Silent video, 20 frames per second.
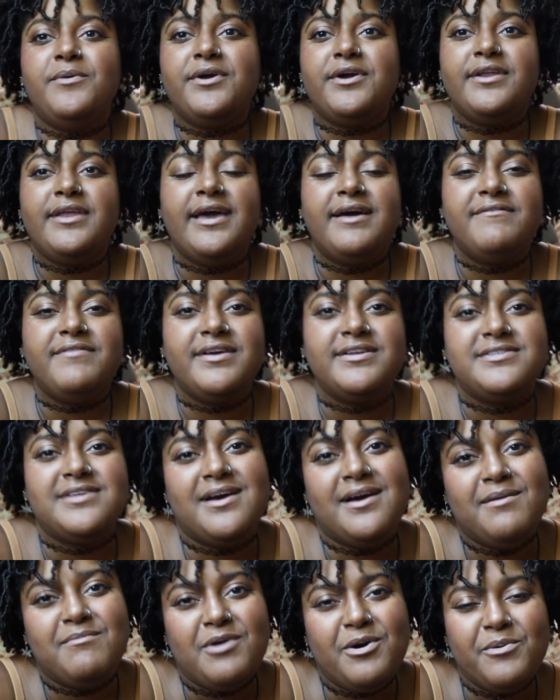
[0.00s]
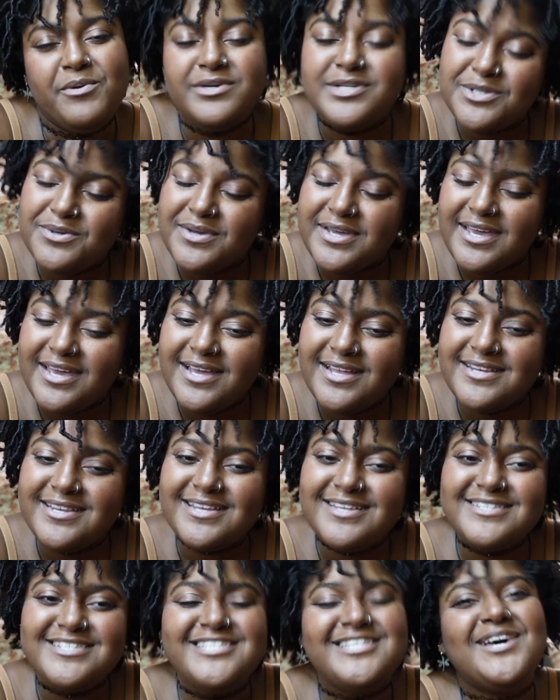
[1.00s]
we're gonna have a good time while we're doing
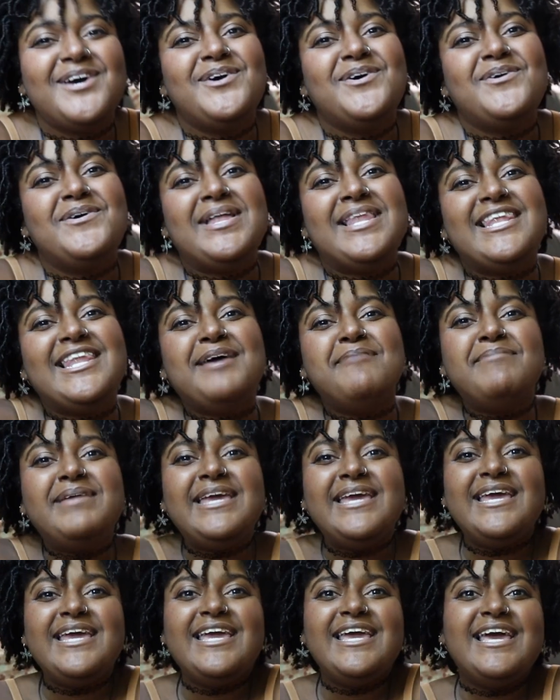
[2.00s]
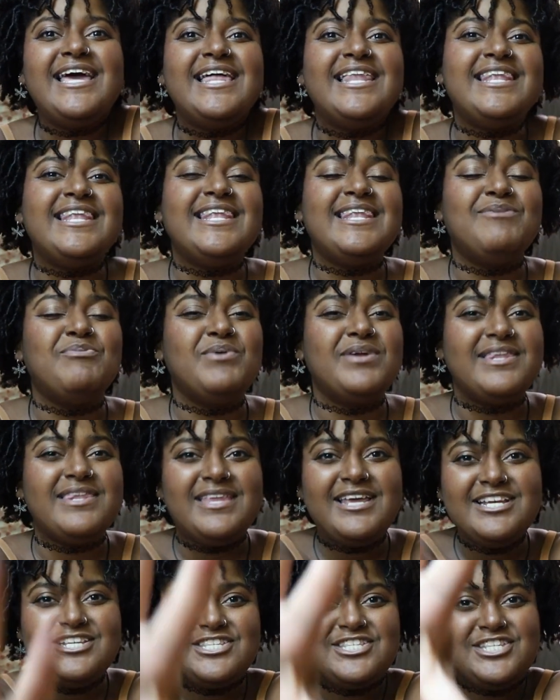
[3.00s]
it. So let me
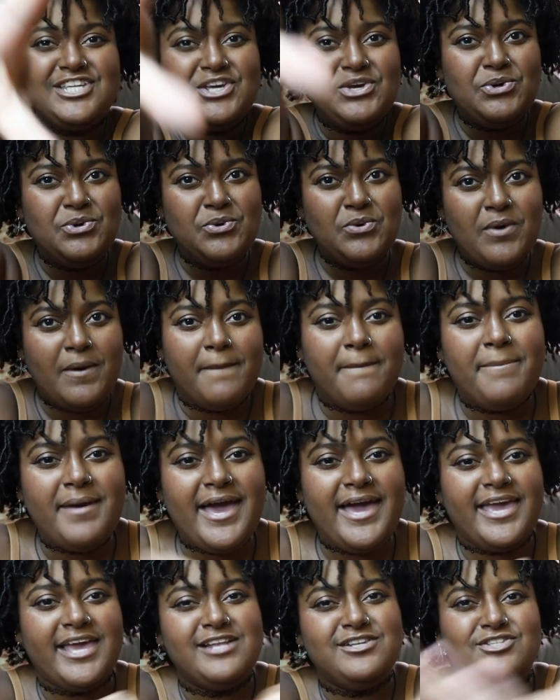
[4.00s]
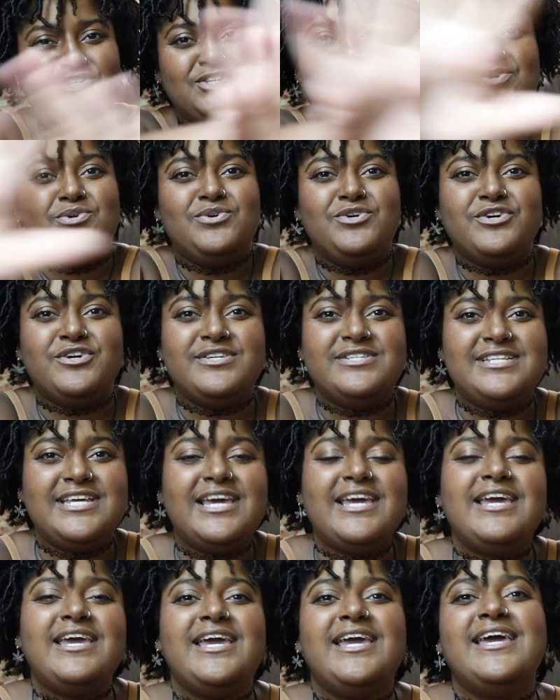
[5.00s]
release you back into your
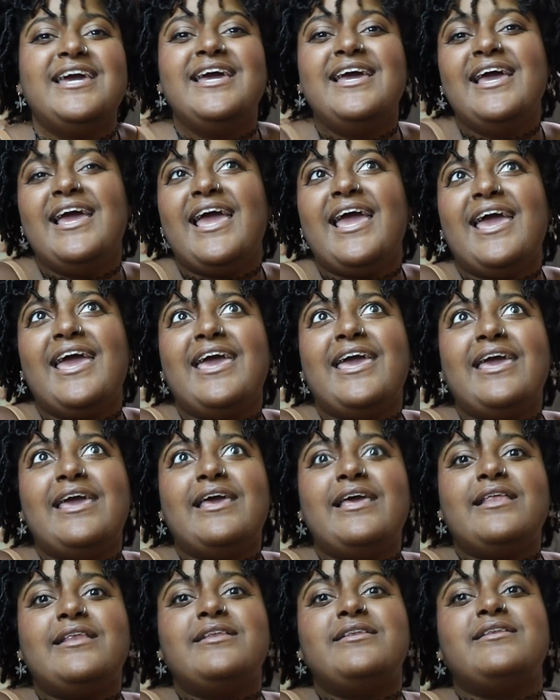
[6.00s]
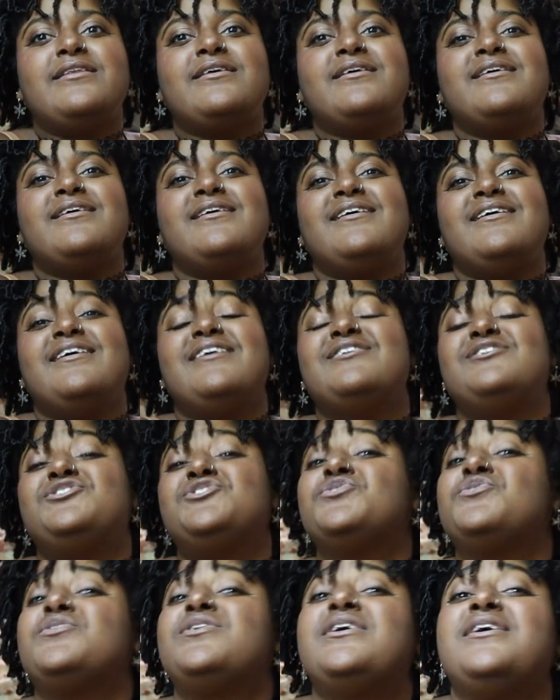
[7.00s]
day and
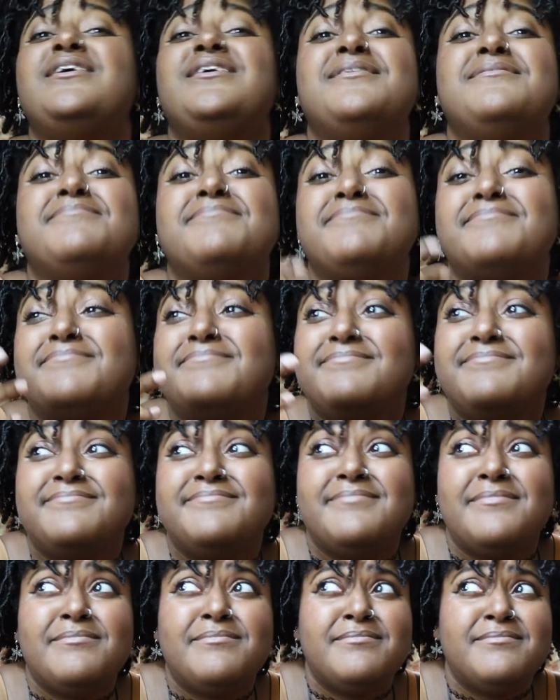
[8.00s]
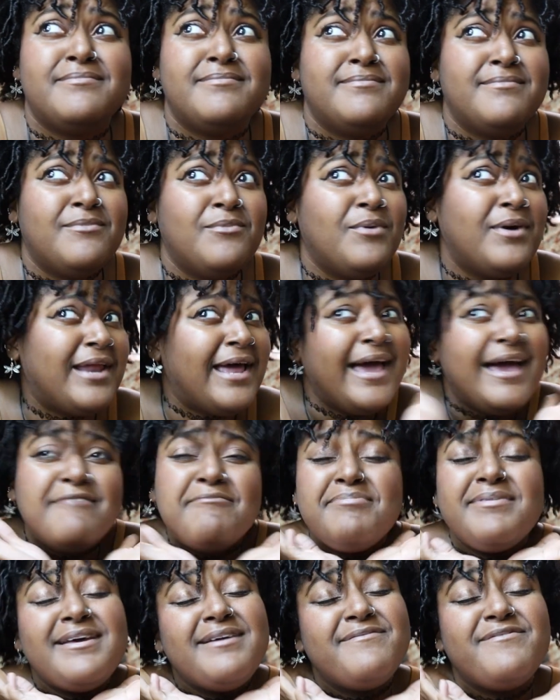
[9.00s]
enjoy what I
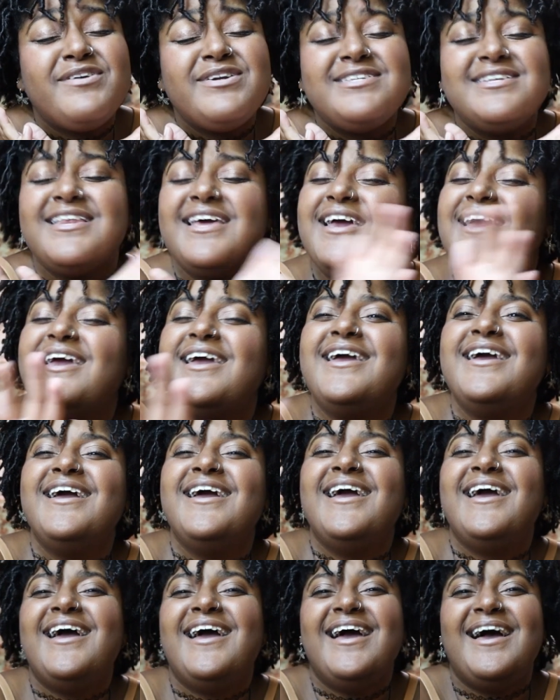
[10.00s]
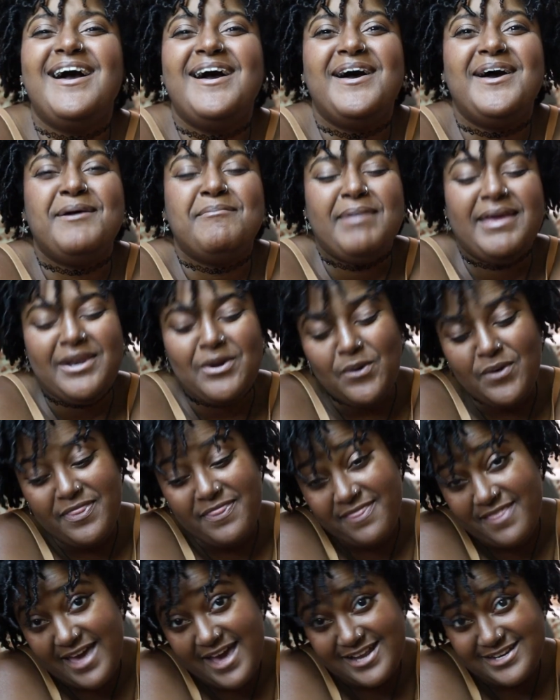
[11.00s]
have planned for today. And
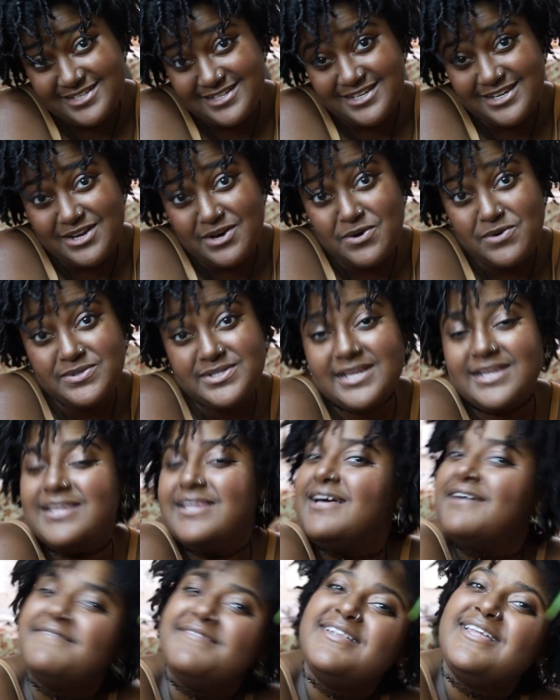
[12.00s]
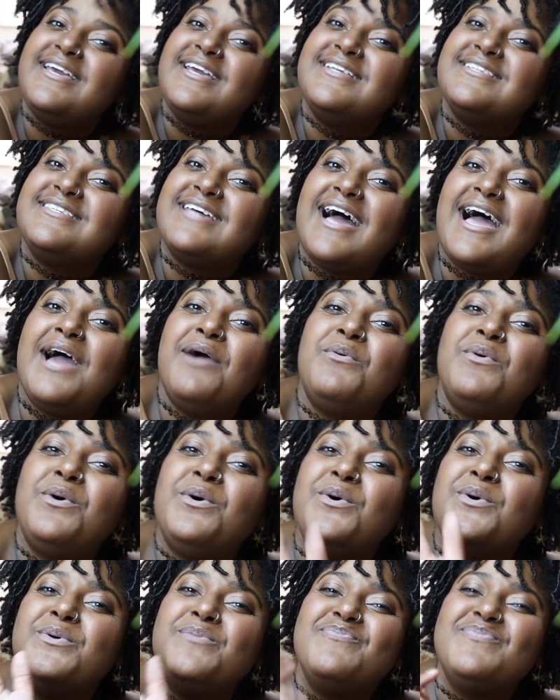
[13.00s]
on that note, lovelies, I
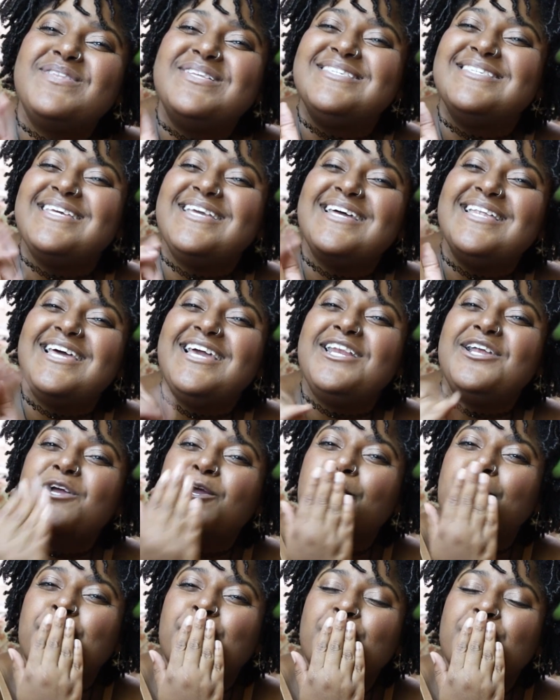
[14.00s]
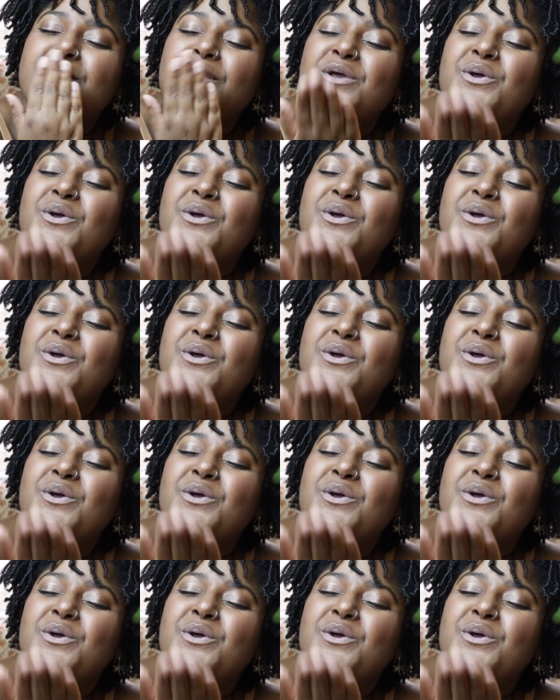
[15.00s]
will see you later.